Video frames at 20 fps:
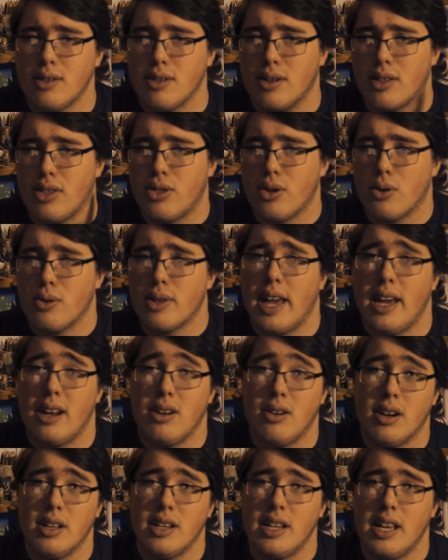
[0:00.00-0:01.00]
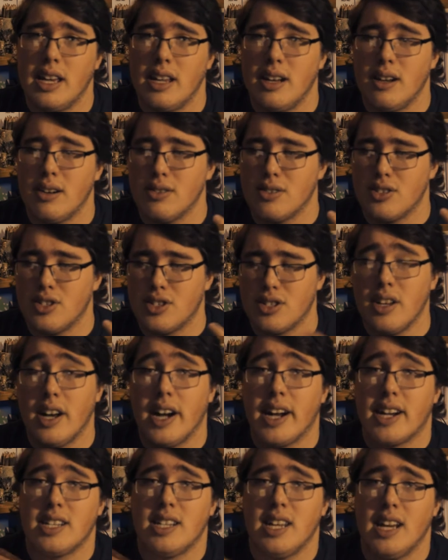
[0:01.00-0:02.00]
You can throw that on and it'll just
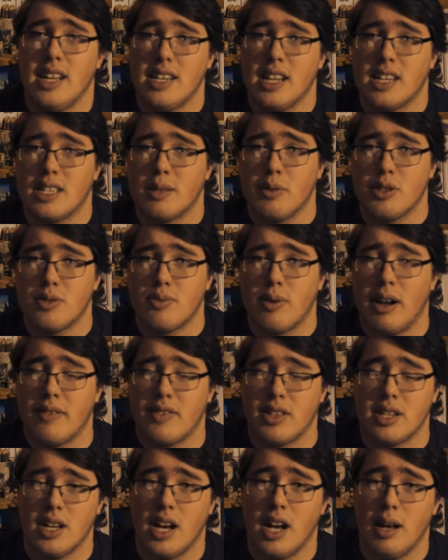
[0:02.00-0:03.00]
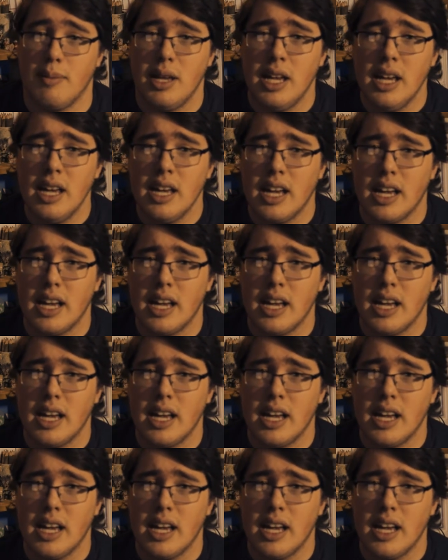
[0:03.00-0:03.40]
knock 10 decibels right off the top.